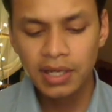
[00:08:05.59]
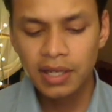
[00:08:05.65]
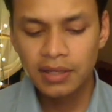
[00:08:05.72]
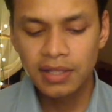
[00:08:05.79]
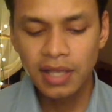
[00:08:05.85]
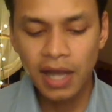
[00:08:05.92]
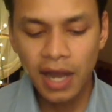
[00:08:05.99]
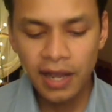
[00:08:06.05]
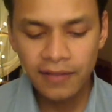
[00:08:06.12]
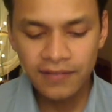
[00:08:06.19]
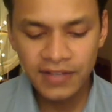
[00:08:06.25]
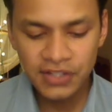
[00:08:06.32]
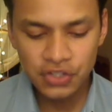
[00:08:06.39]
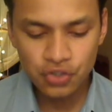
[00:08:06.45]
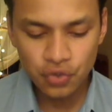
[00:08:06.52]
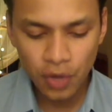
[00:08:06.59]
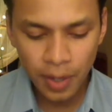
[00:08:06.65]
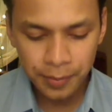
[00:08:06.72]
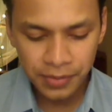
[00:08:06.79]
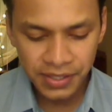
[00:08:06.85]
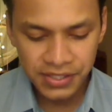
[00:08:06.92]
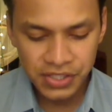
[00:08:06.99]
The ivy's
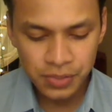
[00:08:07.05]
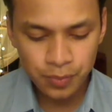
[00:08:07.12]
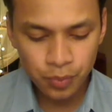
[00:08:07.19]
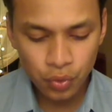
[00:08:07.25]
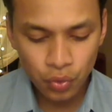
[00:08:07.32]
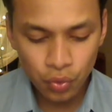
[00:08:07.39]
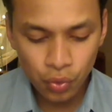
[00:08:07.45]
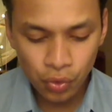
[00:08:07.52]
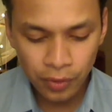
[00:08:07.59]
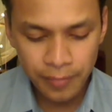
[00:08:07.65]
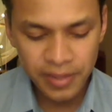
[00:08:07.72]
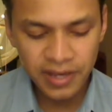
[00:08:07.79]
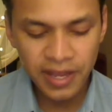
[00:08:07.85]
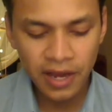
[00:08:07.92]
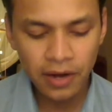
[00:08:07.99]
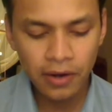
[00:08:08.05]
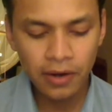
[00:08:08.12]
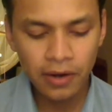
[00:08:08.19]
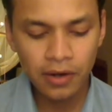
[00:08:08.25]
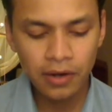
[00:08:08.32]
droplets pool midair,